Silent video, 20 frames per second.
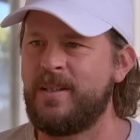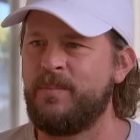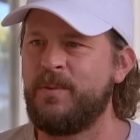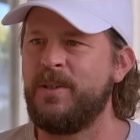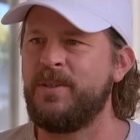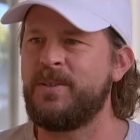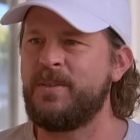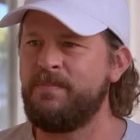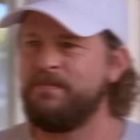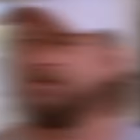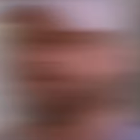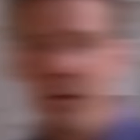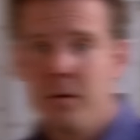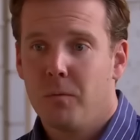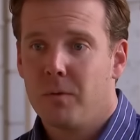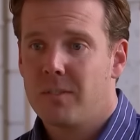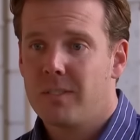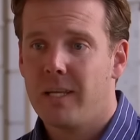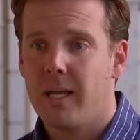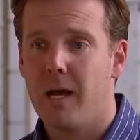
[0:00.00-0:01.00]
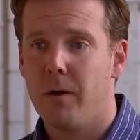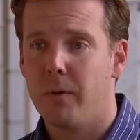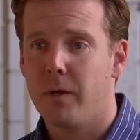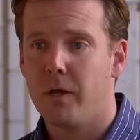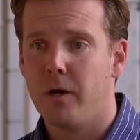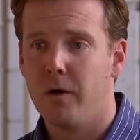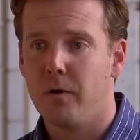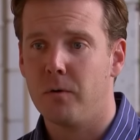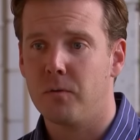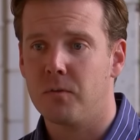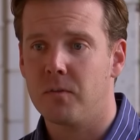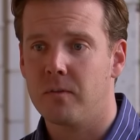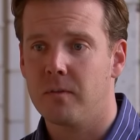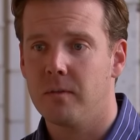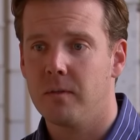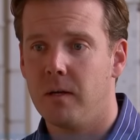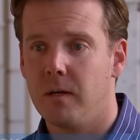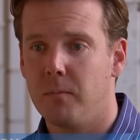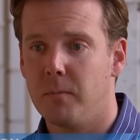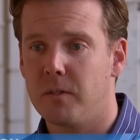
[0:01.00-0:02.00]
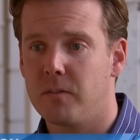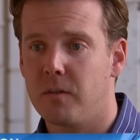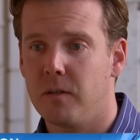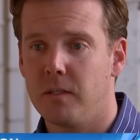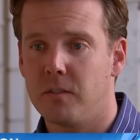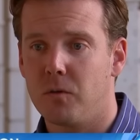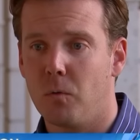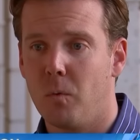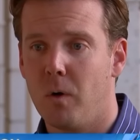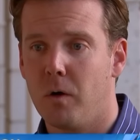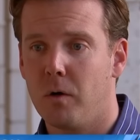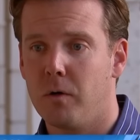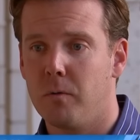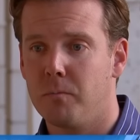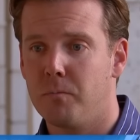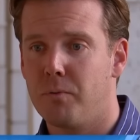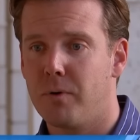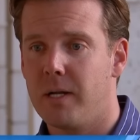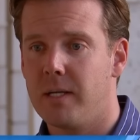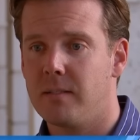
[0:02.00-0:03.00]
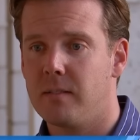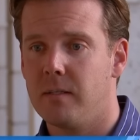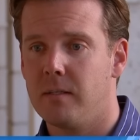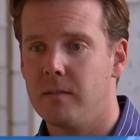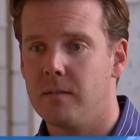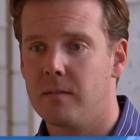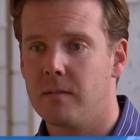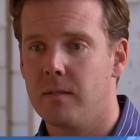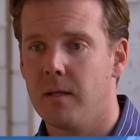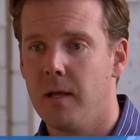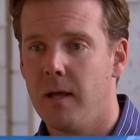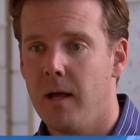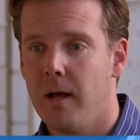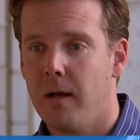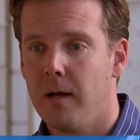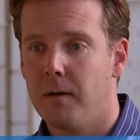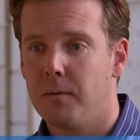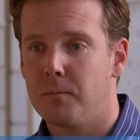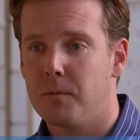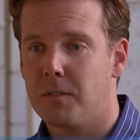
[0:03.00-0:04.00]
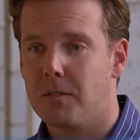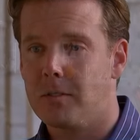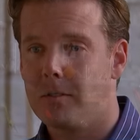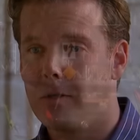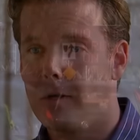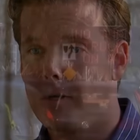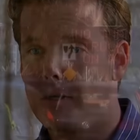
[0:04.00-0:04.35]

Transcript: suppose. We'll see how it goes. It's a welcome presence, just as